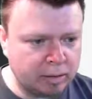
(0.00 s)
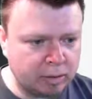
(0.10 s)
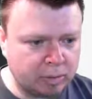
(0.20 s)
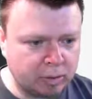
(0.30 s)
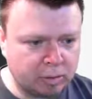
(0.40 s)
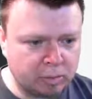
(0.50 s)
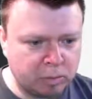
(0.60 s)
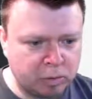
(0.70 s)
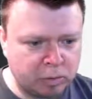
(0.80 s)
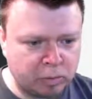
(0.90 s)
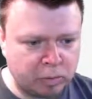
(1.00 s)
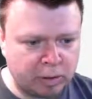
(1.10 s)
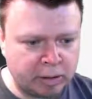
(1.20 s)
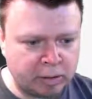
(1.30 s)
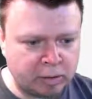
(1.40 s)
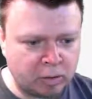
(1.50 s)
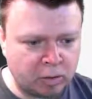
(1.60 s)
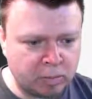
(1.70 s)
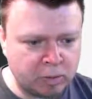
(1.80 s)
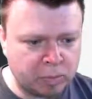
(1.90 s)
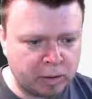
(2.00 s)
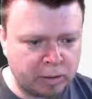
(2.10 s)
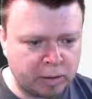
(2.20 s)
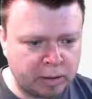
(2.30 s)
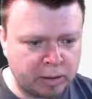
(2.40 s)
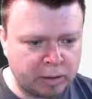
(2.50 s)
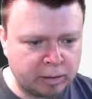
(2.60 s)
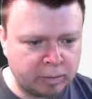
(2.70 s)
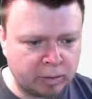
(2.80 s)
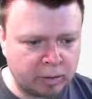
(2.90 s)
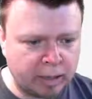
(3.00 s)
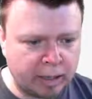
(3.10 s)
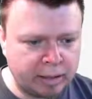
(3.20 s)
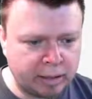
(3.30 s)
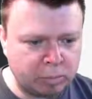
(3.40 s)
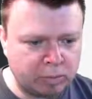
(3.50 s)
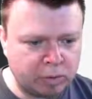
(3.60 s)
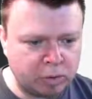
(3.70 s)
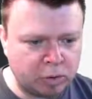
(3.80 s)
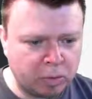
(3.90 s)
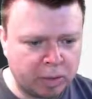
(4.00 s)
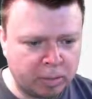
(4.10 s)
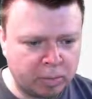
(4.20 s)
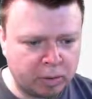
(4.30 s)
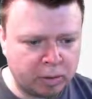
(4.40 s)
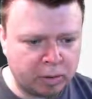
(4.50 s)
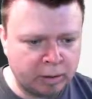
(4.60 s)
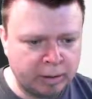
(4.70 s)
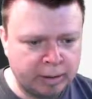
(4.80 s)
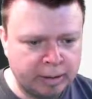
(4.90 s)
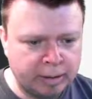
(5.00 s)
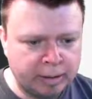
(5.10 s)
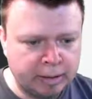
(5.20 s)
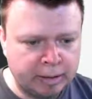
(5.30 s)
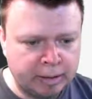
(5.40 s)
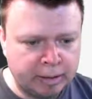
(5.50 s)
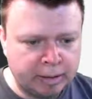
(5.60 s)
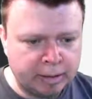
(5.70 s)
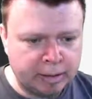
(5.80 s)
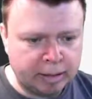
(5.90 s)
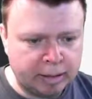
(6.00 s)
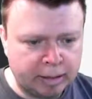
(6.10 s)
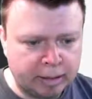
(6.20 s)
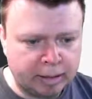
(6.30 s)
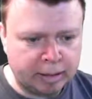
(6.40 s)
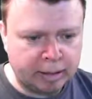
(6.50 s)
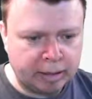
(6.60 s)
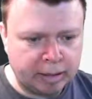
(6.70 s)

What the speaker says: I'm going to remove all these columns we don't need. I'm going to end up with the job number and